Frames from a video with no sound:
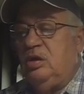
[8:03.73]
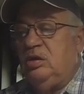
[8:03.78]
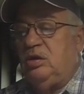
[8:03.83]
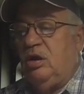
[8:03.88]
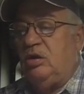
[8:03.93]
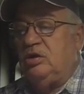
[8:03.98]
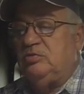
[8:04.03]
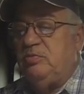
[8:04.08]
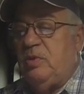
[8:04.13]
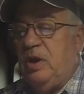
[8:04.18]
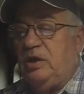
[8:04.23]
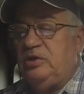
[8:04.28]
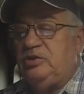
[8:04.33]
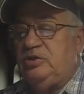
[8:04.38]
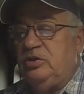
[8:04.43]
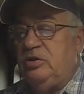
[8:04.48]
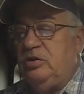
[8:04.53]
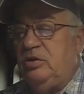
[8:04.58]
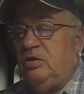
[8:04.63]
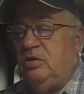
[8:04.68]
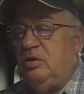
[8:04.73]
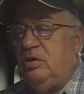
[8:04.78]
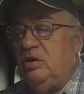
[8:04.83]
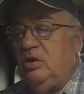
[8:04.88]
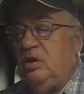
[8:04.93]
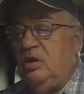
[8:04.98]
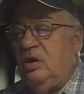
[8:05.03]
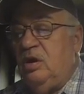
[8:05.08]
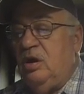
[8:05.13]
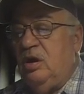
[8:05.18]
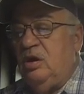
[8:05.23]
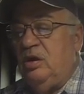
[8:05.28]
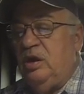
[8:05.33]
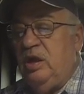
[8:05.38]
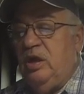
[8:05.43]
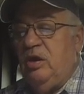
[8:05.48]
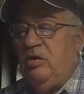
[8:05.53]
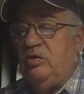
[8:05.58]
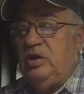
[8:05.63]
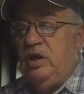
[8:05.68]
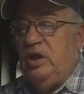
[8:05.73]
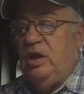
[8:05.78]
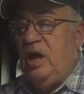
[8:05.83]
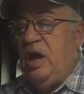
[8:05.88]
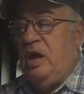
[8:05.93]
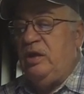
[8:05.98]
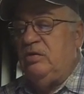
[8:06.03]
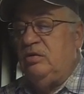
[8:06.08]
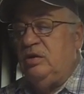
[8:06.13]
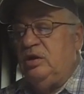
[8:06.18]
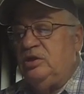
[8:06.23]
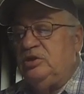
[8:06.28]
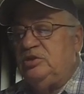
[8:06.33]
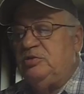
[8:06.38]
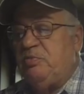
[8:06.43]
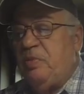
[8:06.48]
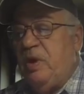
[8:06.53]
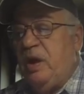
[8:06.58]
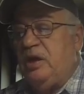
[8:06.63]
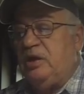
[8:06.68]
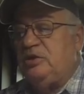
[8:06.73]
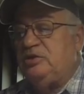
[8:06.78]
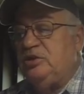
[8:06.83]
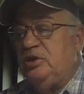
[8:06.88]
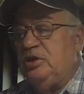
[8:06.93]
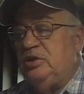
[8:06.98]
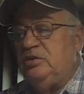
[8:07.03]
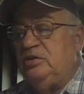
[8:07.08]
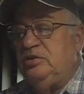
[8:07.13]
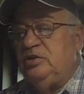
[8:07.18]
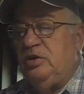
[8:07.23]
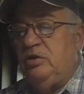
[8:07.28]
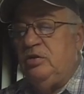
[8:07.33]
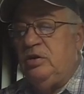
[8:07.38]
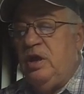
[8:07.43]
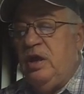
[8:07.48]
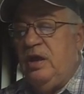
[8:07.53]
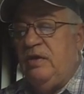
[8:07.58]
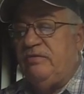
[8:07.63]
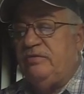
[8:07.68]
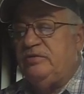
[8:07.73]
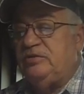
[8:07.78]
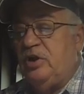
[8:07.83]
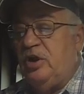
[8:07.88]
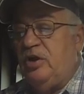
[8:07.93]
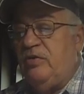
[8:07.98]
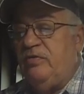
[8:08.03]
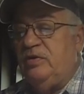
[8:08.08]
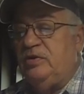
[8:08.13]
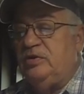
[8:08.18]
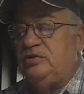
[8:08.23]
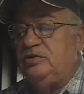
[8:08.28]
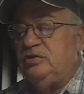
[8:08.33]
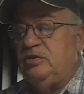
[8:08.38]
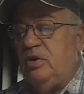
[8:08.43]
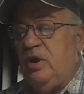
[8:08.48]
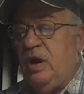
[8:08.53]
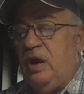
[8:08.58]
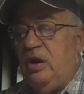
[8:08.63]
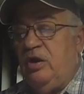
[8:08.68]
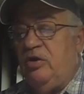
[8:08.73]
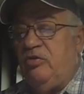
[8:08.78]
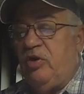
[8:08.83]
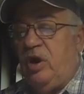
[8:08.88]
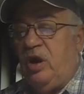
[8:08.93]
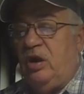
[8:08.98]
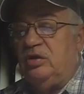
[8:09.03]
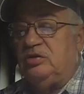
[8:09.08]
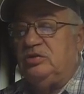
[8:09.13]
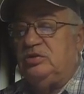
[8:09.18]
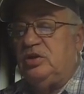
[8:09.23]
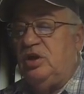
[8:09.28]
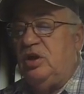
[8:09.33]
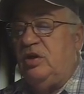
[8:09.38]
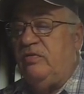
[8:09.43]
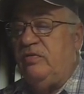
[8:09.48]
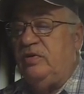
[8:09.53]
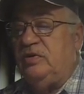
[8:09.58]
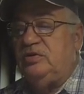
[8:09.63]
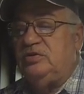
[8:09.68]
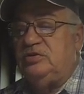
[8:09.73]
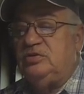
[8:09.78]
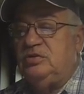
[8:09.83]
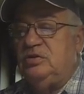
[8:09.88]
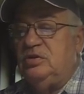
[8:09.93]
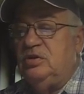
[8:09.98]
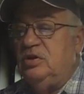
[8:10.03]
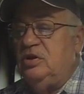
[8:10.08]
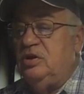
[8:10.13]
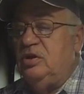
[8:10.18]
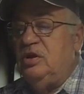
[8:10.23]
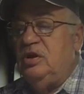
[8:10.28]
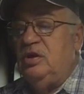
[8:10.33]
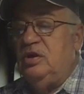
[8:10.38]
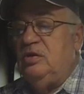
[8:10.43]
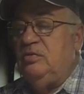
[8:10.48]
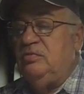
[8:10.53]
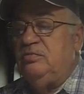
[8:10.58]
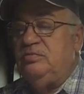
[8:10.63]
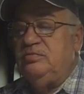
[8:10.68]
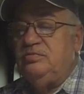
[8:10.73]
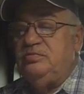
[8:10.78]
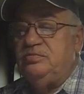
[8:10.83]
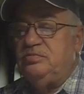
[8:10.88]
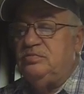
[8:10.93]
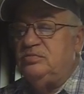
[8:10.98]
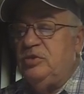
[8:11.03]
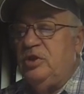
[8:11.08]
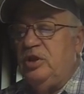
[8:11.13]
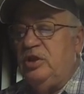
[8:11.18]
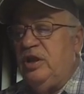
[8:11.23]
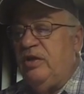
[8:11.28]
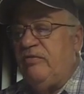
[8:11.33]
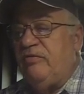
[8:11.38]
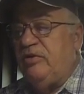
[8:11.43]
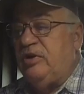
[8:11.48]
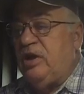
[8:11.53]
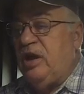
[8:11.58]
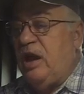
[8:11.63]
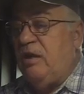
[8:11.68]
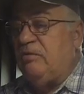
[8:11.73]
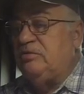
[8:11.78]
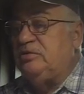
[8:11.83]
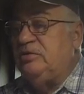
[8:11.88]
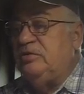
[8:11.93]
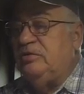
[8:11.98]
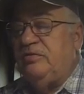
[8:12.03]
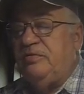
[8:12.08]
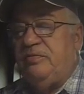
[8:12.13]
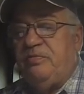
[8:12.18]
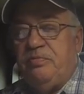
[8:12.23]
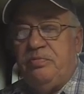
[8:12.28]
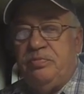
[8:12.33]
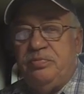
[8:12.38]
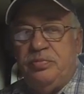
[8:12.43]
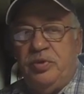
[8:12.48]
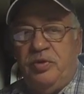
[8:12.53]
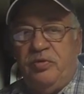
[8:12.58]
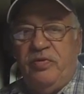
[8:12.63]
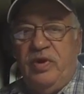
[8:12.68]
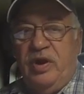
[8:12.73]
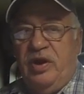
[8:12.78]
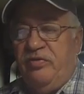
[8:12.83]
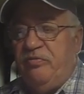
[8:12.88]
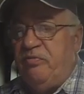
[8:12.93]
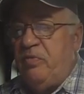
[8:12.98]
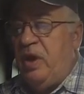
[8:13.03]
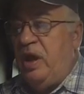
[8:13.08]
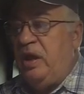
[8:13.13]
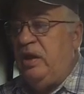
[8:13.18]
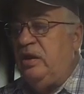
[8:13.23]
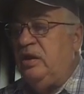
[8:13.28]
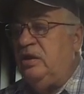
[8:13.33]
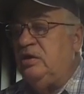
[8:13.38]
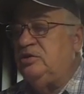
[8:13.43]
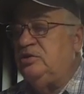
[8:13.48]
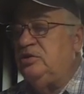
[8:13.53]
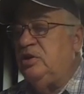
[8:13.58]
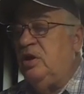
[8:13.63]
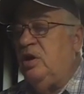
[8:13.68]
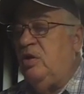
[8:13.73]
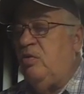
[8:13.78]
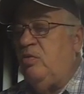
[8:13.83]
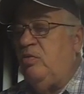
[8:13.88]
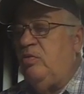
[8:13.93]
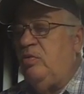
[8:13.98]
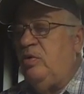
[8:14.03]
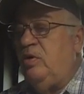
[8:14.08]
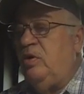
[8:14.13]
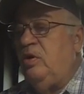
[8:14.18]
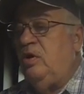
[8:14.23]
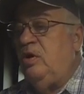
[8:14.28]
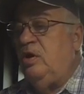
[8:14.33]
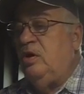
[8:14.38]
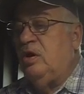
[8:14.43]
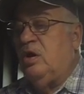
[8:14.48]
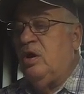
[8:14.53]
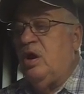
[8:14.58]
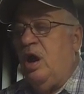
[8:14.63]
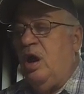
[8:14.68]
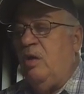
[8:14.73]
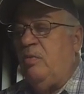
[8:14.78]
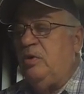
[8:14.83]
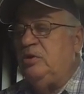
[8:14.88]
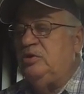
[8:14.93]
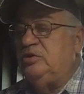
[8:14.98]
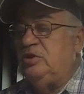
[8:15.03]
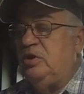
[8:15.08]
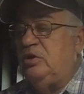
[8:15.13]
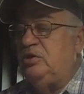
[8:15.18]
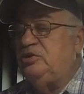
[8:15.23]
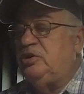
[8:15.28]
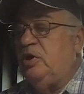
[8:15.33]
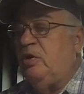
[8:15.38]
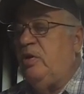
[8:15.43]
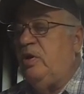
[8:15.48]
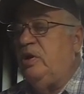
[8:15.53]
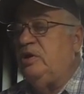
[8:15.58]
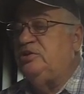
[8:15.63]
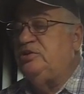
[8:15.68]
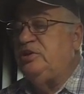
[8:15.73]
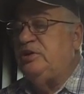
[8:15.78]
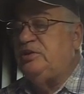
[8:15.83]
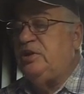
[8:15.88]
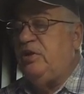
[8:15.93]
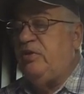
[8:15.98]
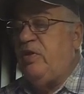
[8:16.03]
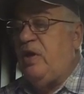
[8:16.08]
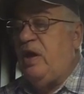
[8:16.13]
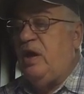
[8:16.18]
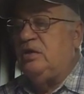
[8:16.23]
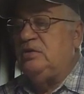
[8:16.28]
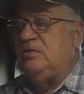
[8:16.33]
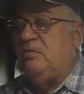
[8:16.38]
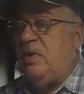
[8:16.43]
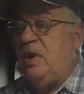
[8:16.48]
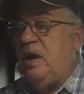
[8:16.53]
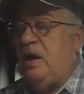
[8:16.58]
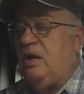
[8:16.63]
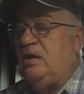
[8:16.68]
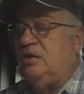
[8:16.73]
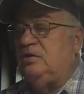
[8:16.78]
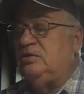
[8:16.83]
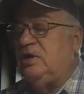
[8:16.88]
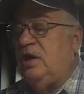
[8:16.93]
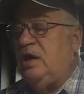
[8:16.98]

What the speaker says: Talks about your DOT annual inspections, your DEF service, your air dryer service, the different types of preventative maintenance. Cummins, they're showing at 60,000 miles.